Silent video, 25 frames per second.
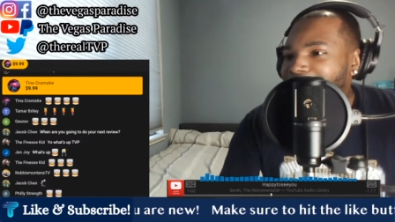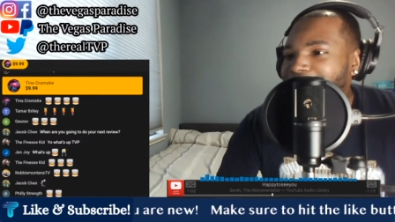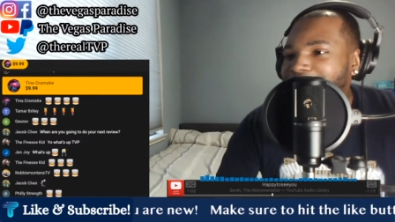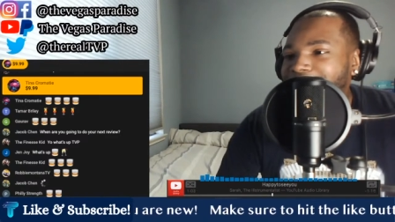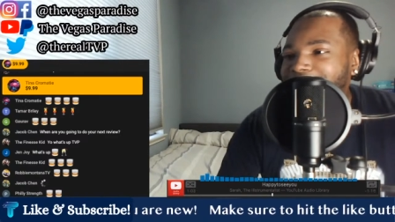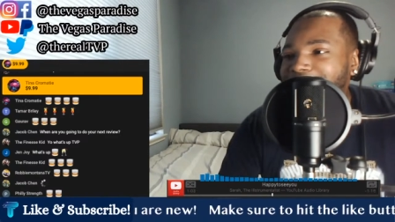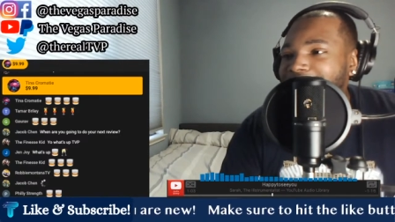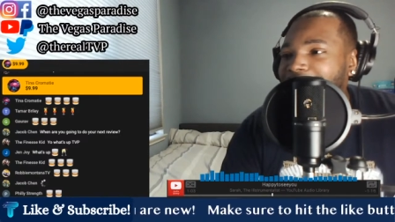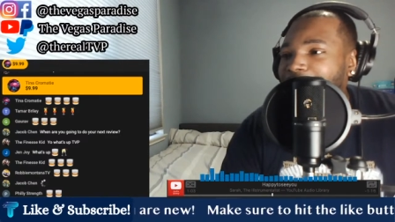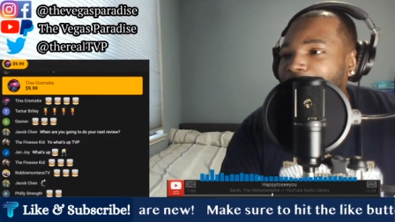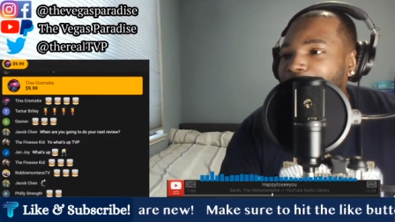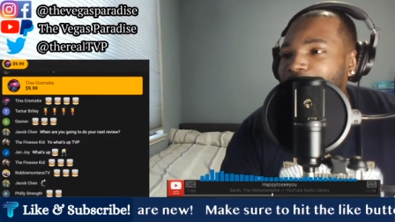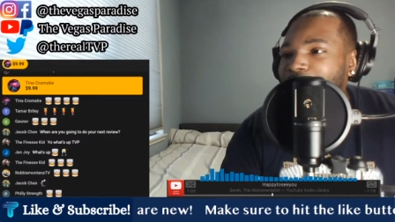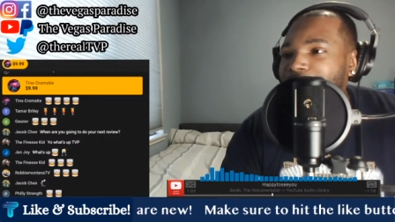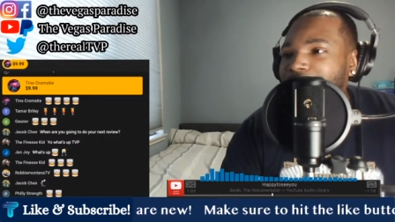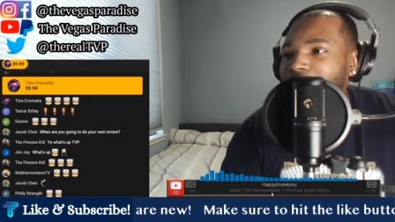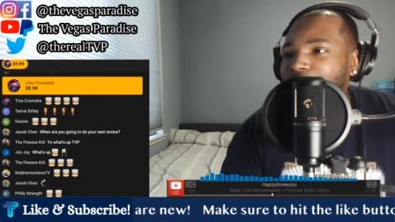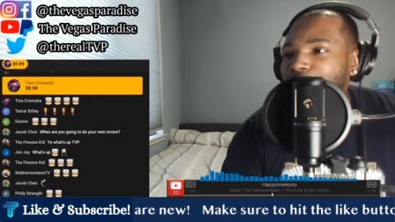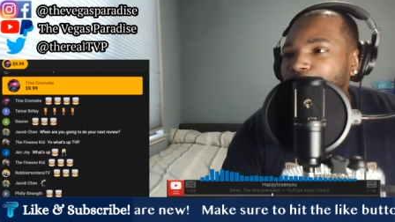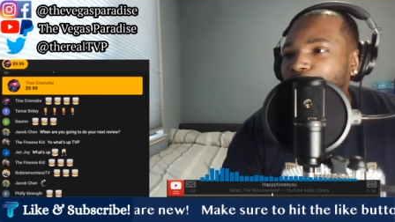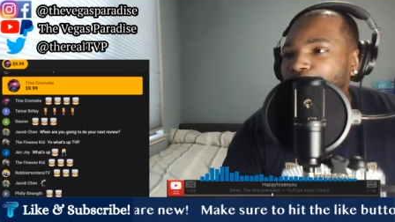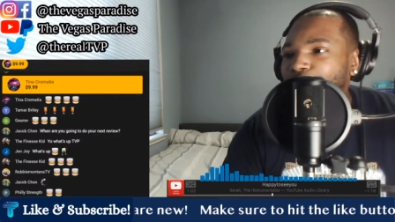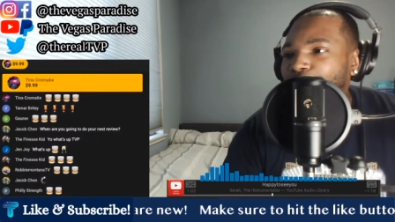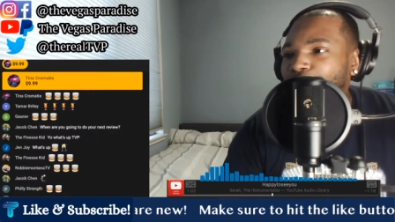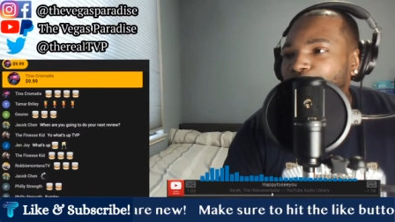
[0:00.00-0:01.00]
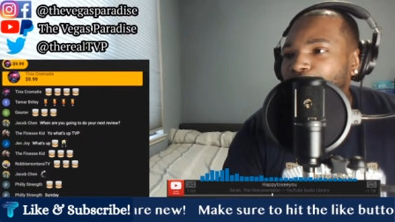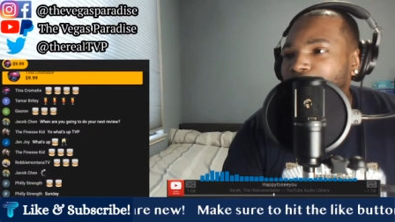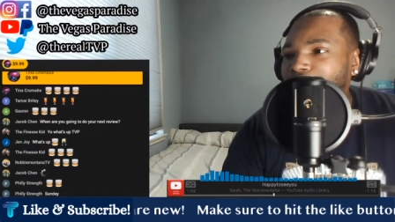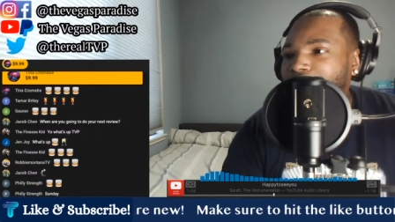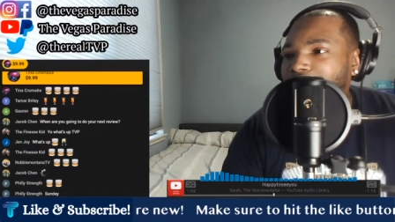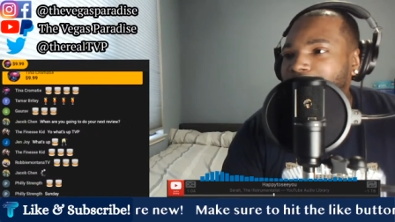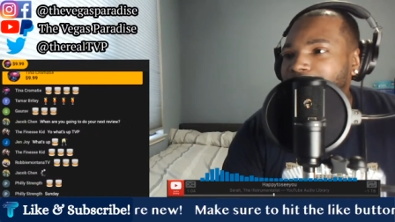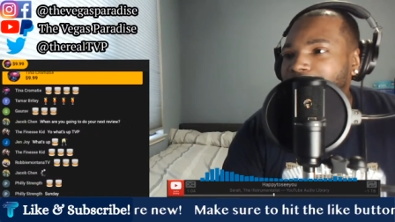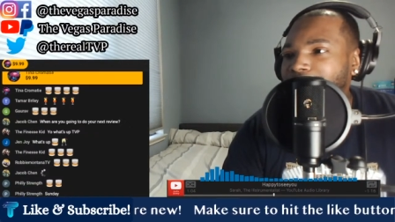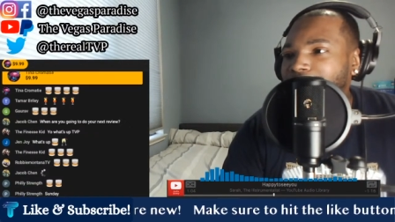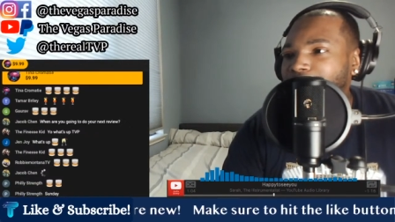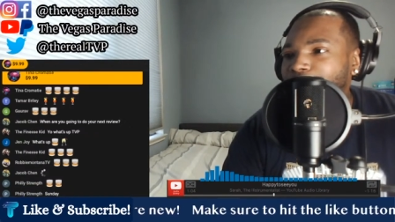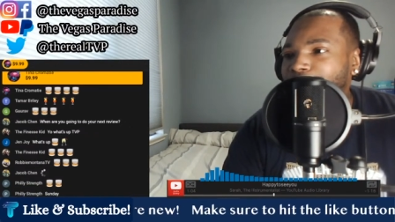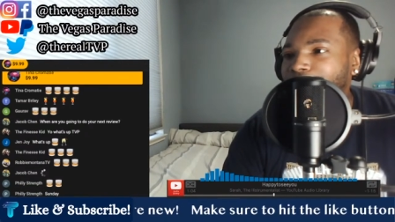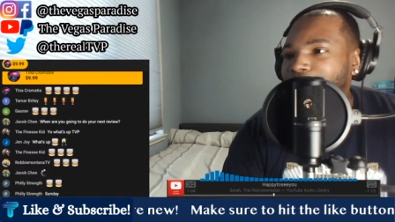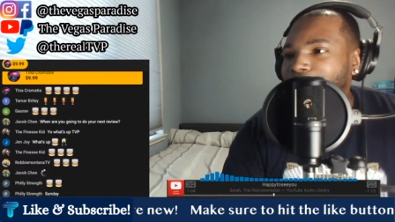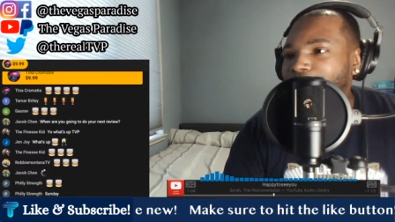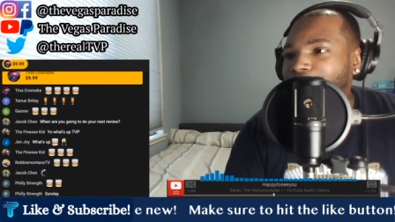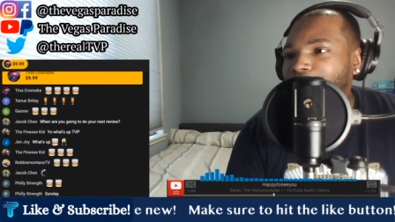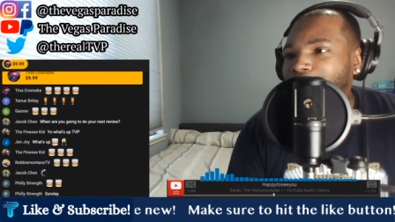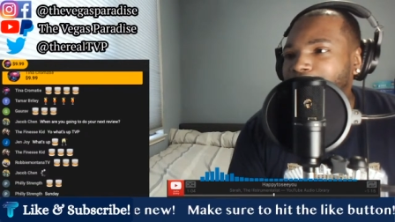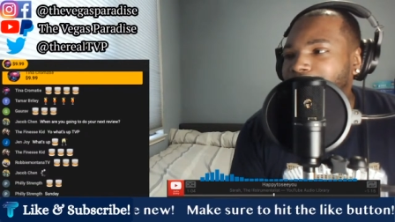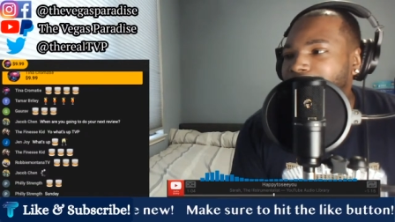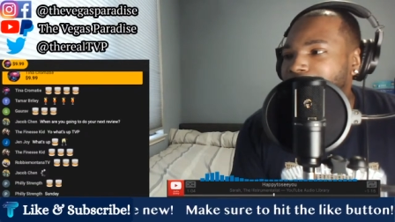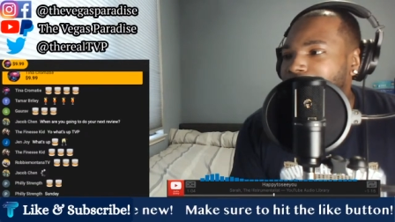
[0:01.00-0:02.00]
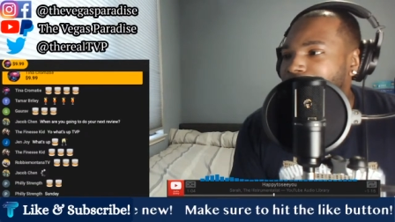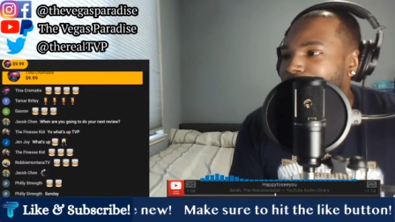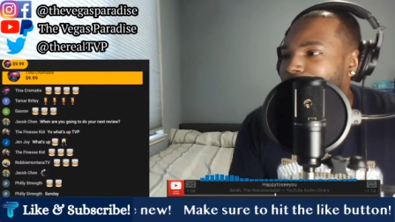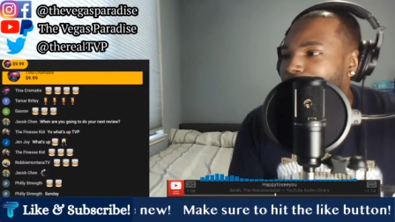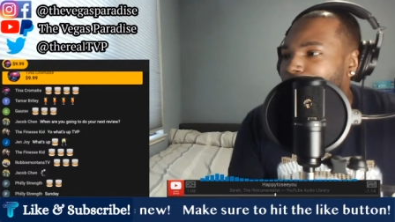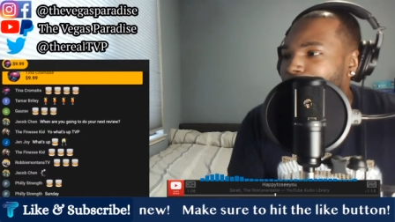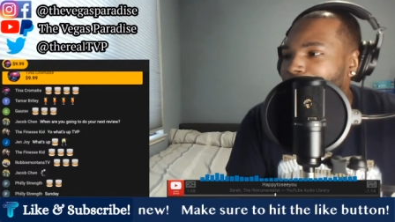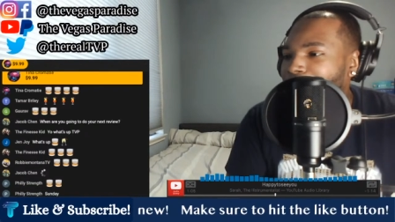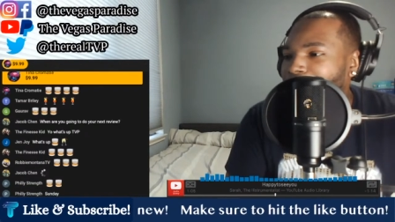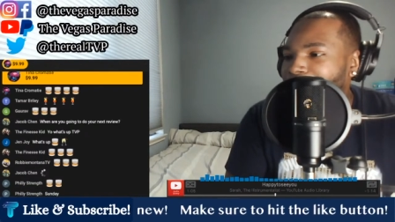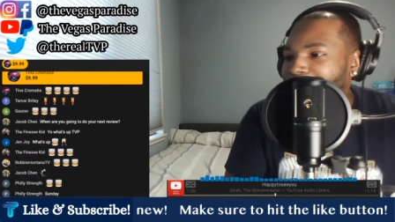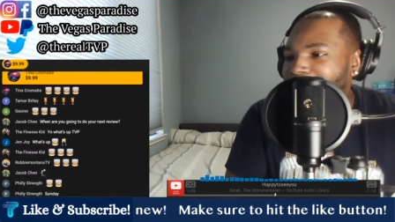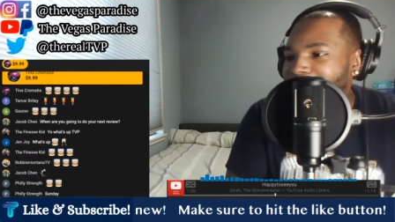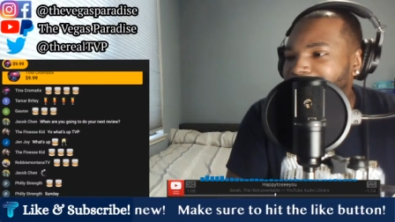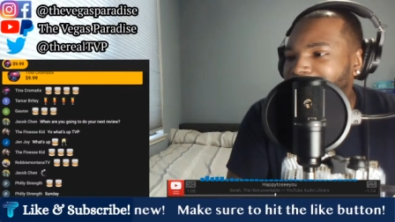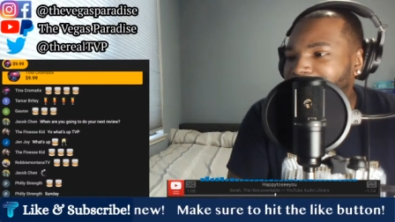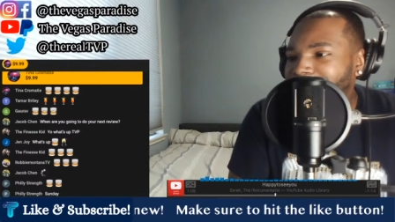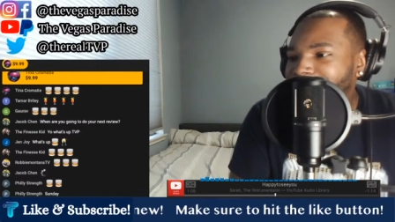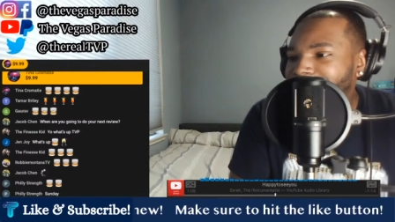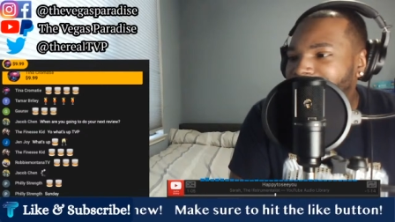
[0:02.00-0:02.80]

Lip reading: Definitely cool for the end of the week for me to get back and